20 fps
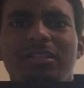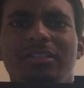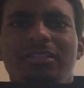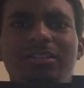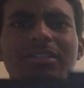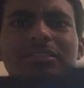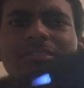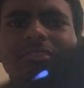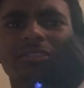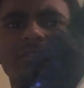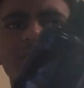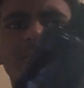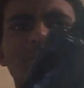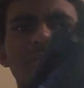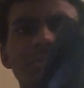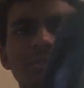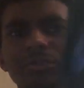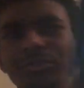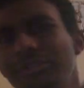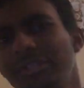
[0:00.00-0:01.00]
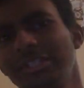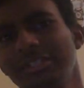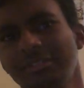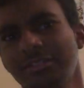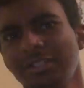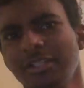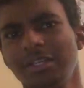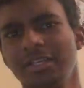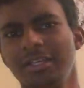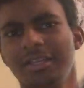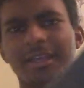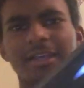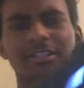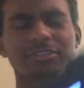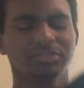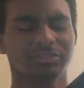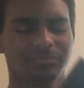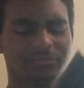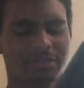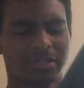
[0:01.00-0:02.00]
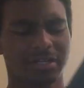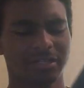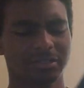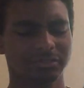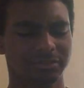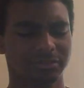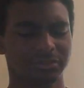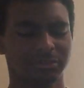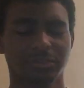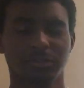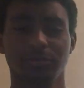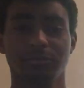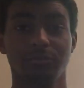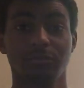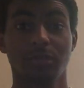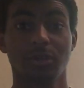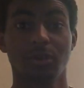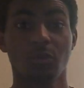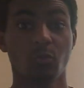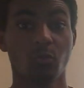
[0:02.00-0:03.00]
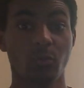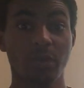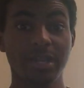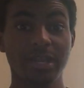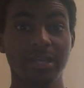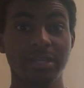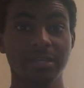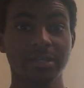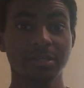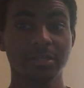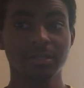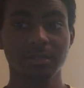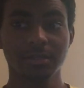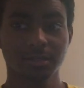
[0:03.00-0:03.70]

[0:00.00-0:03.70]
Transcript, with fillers: It doesn't look blue unless he actually fires it. So winning.